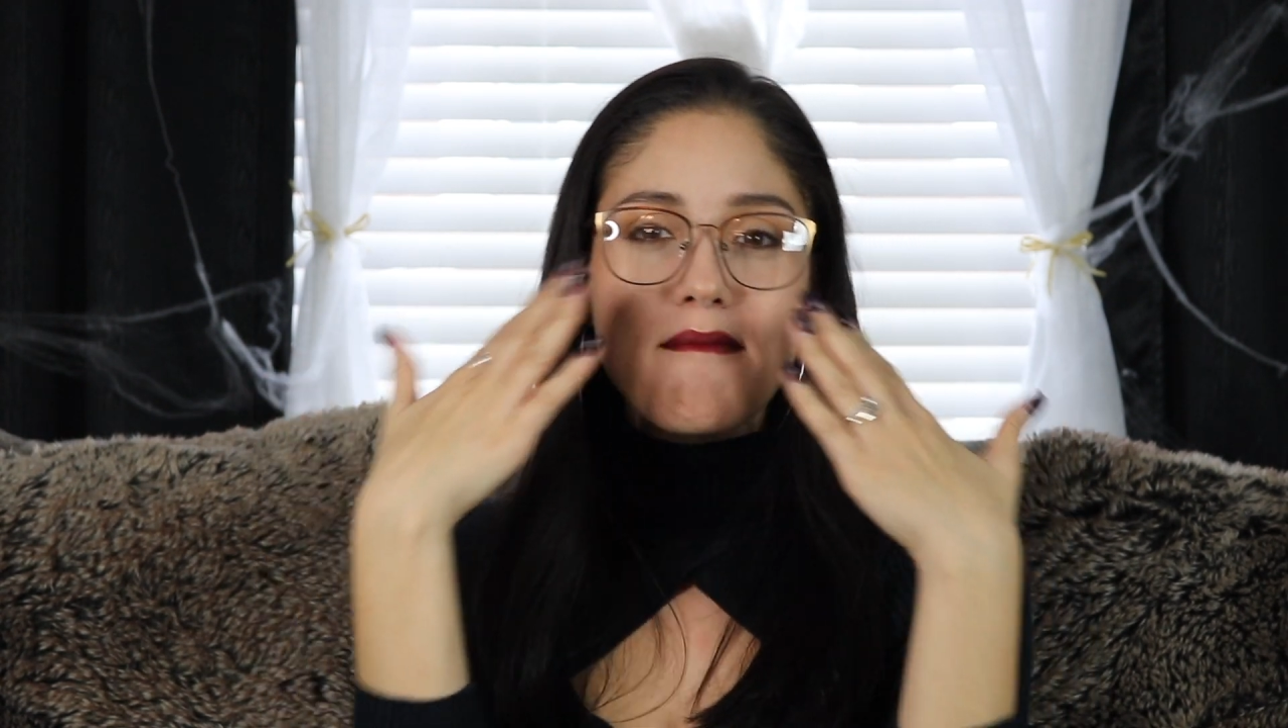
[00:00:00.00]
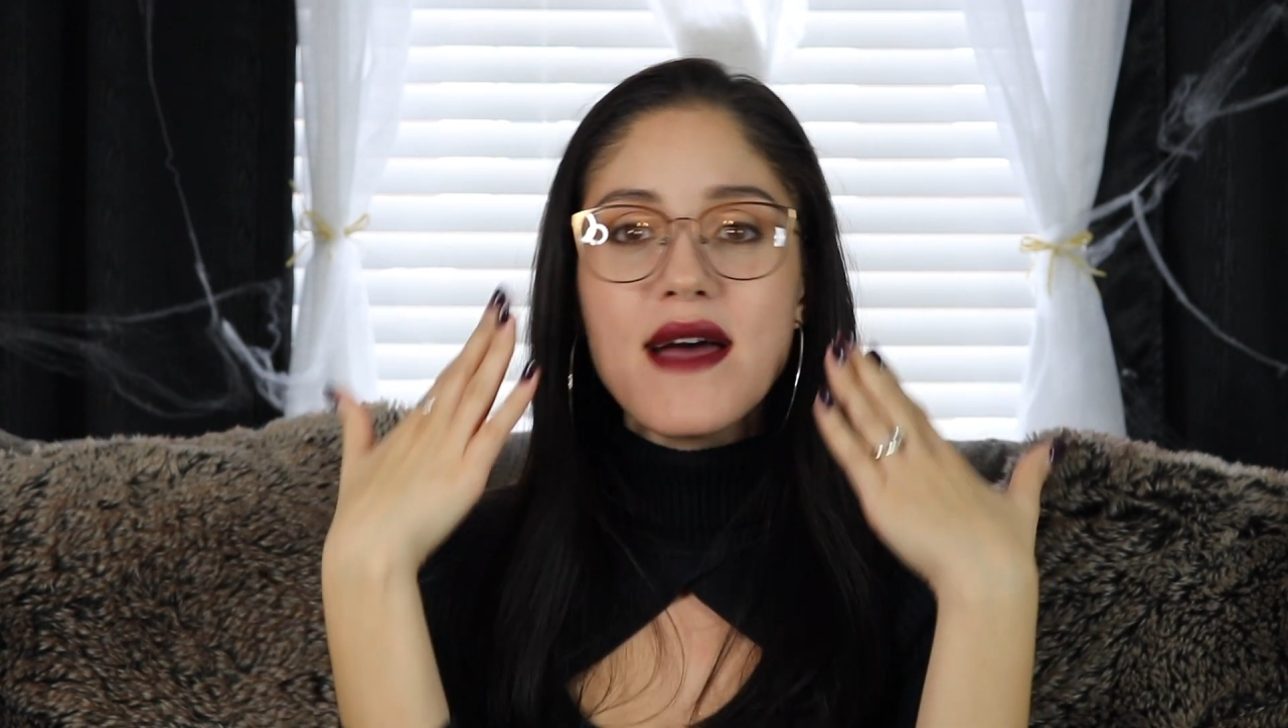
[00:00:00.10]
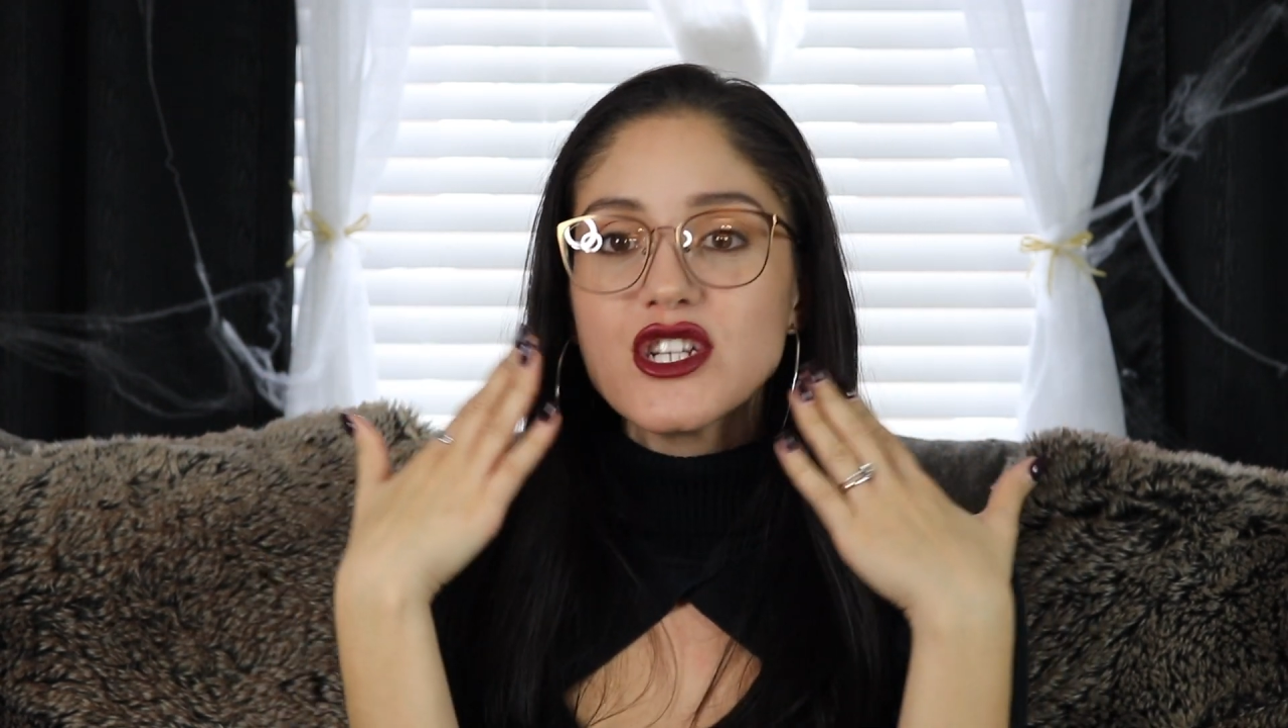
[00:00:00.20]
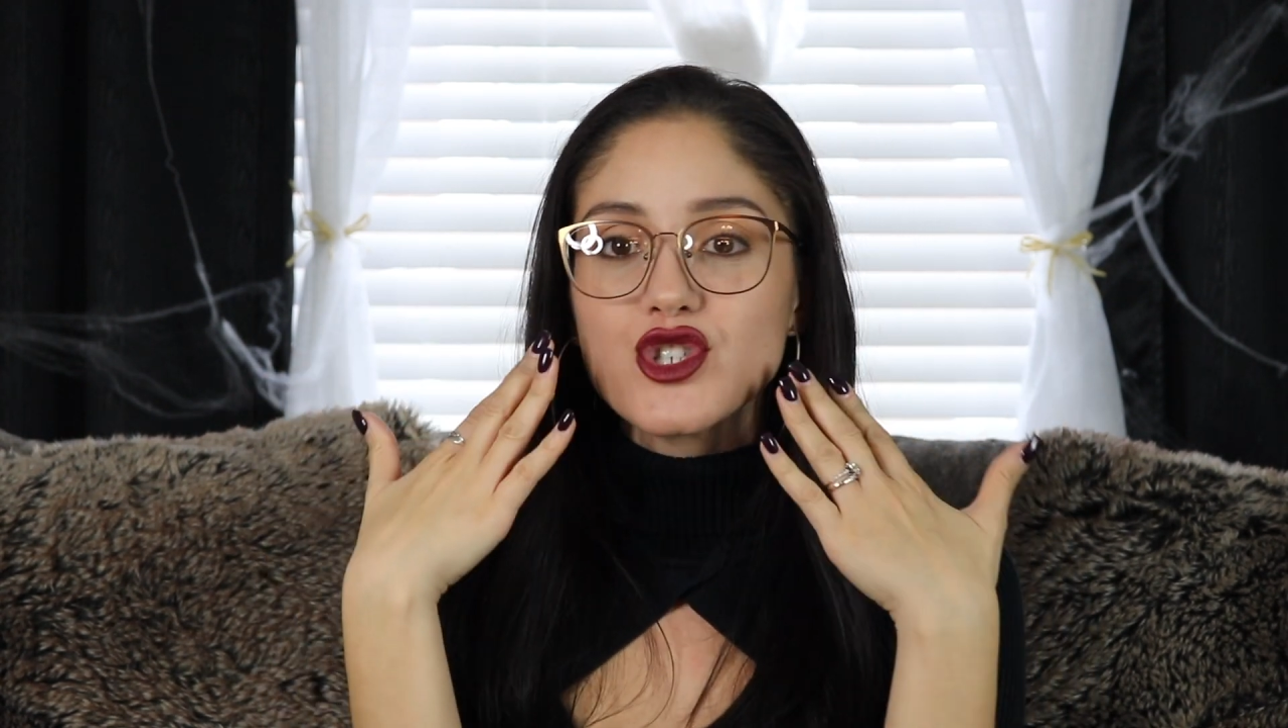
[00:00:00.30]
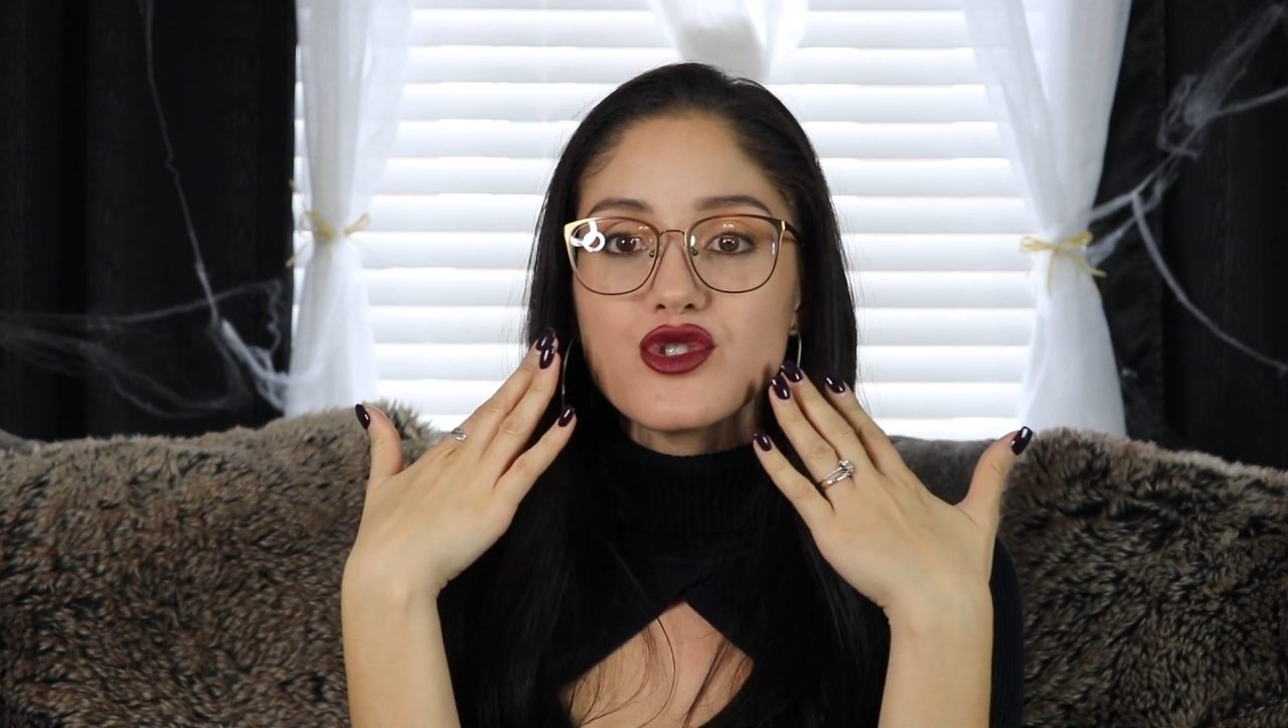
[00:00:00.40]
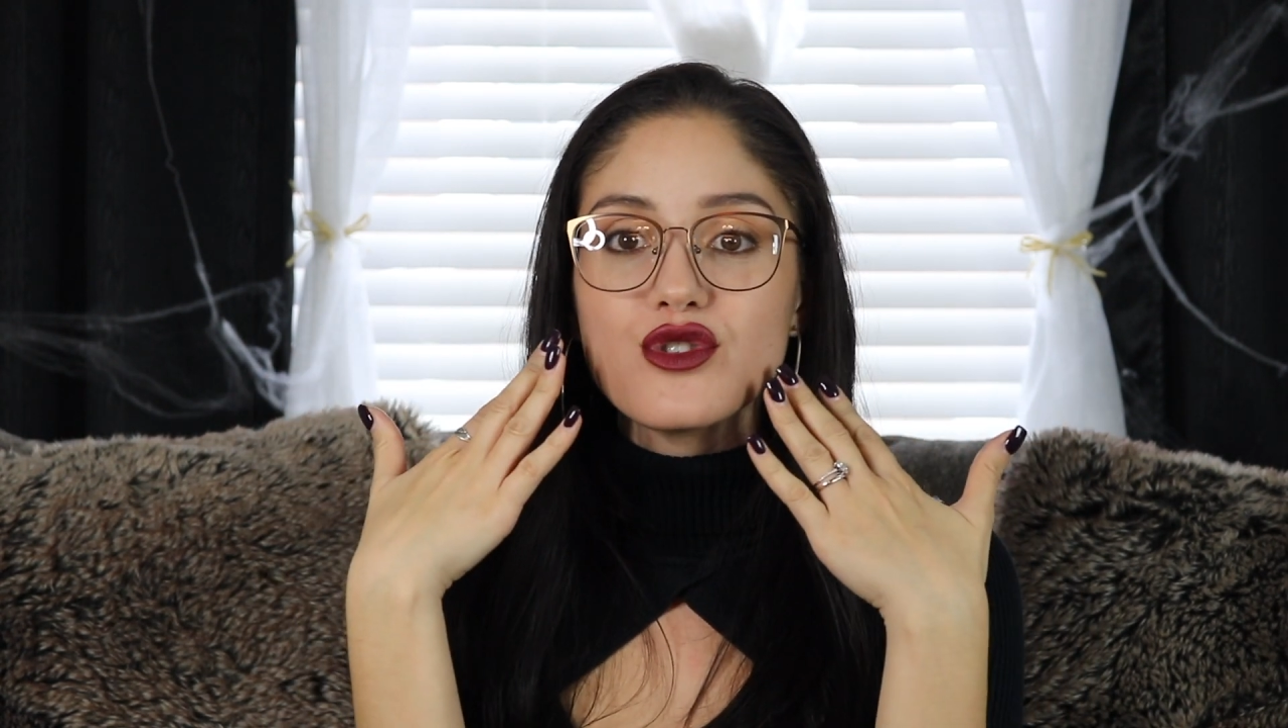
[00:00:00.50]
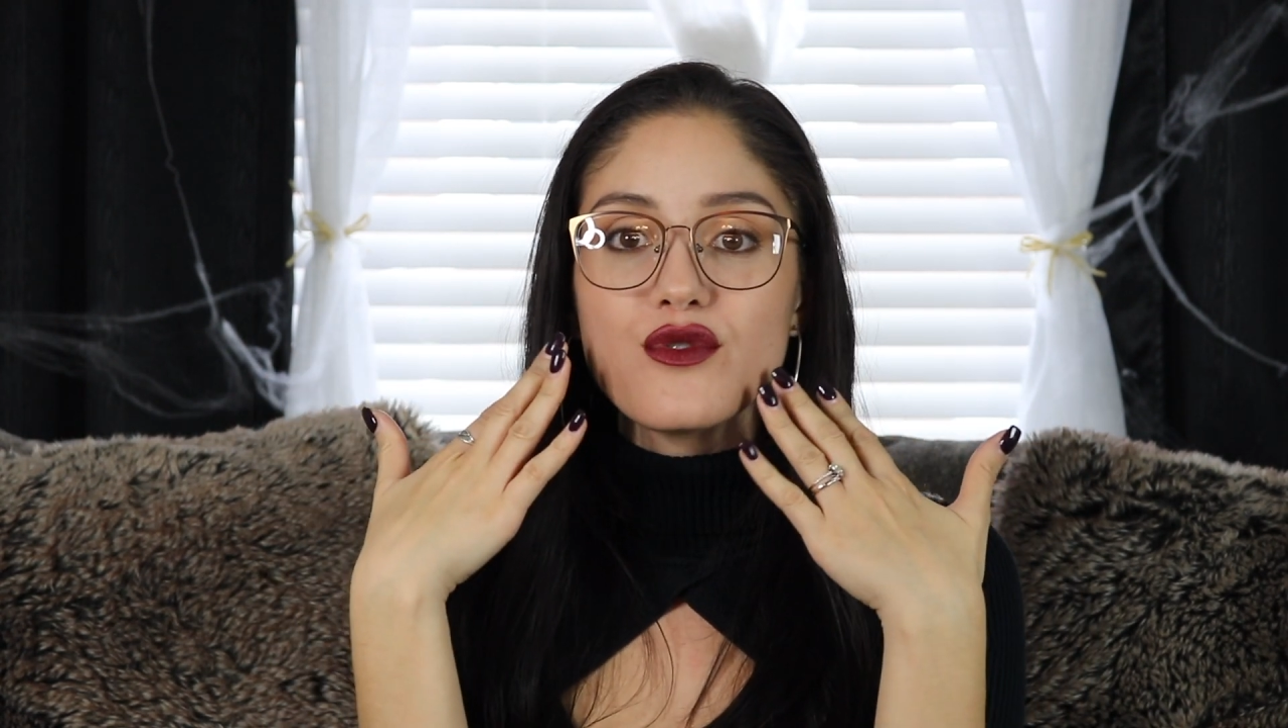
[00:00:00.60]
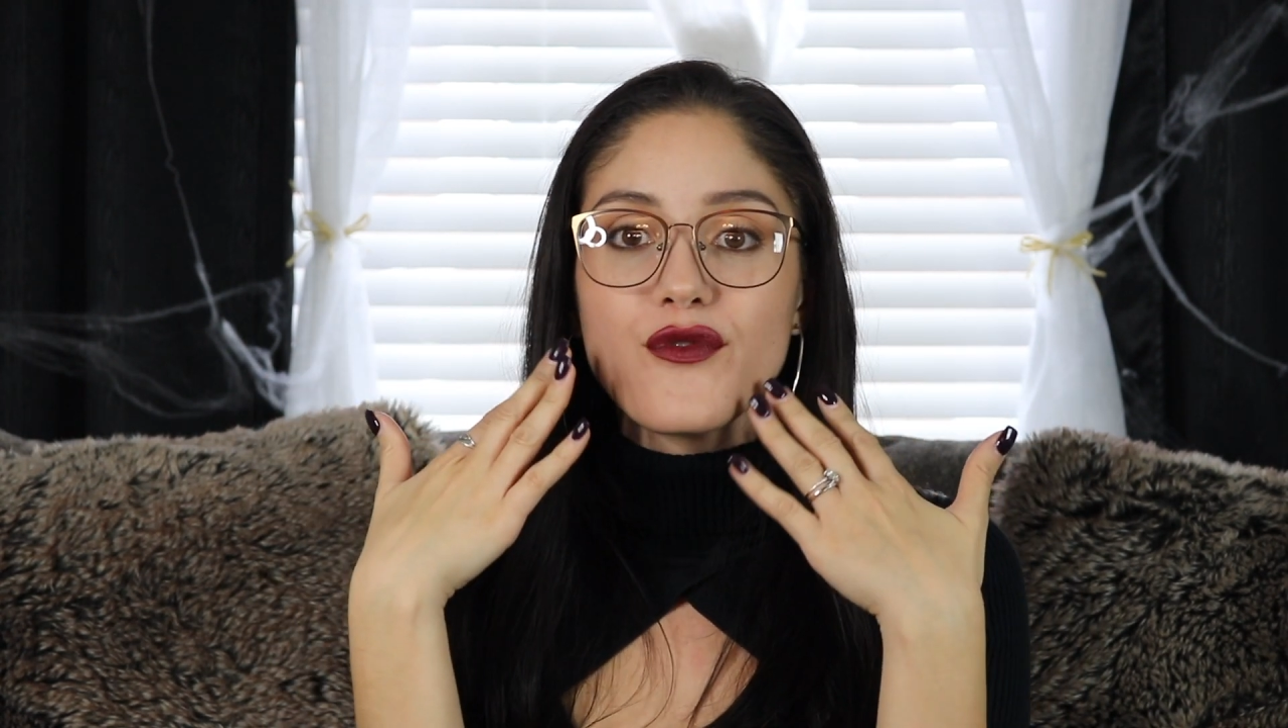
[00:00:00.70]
measured you